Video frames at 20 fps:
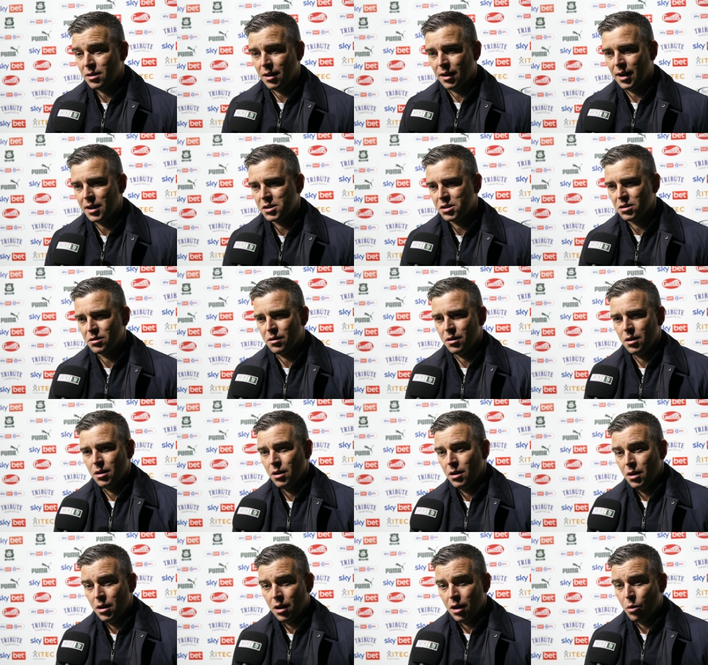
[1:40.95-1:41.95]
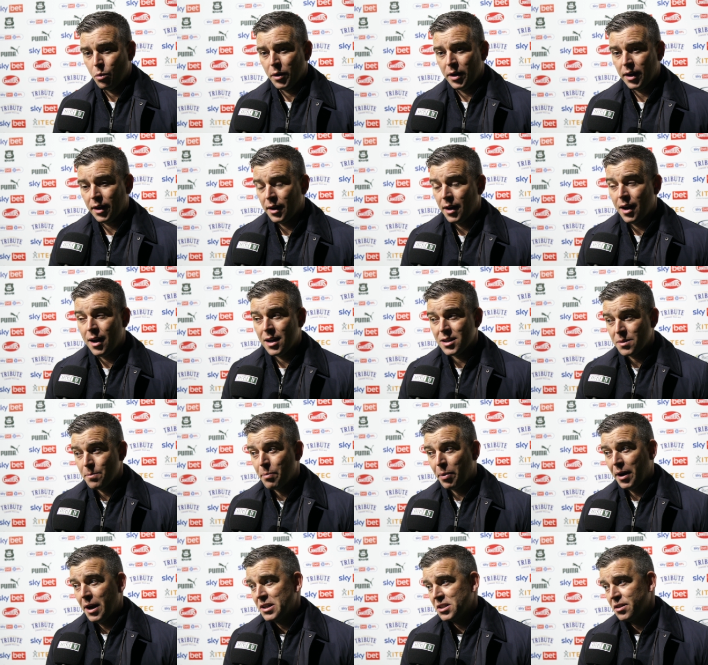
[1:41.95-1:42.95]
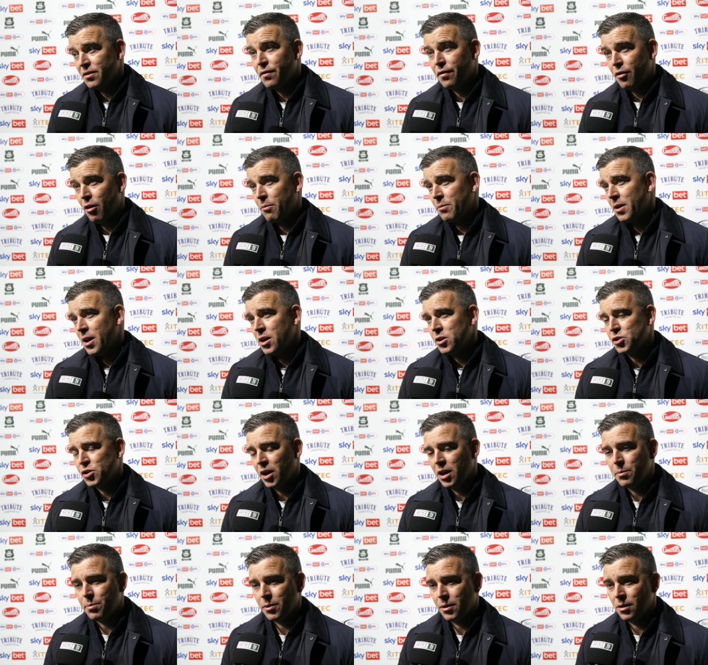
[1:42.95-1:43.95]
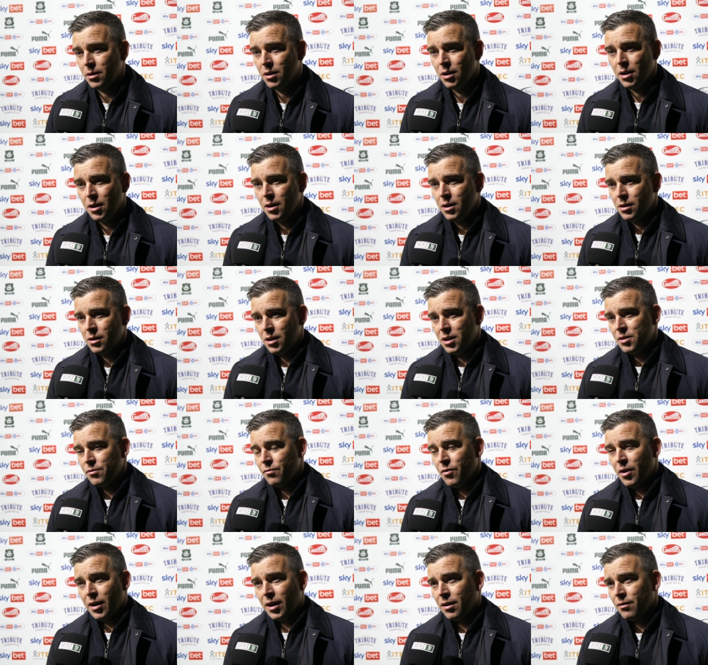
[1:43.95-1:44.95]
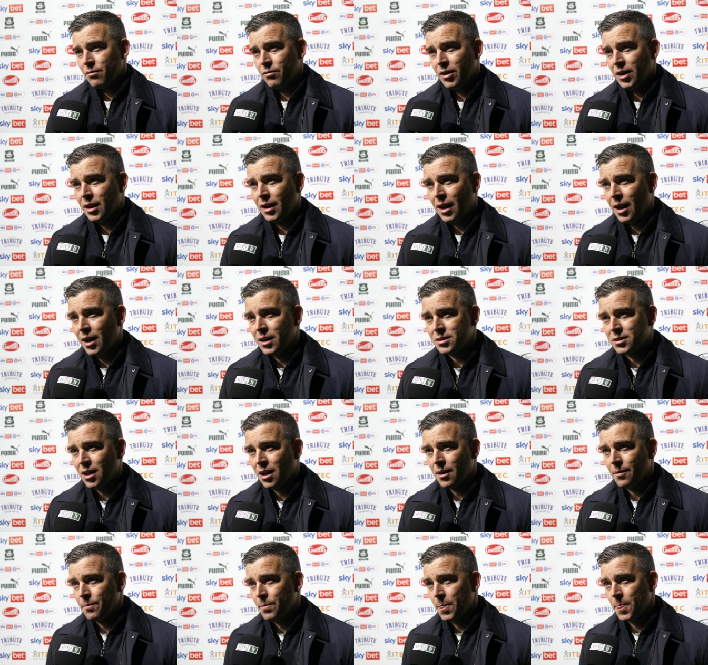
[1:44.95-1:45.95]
The lads are working hard and pressing from their shape, and they realised that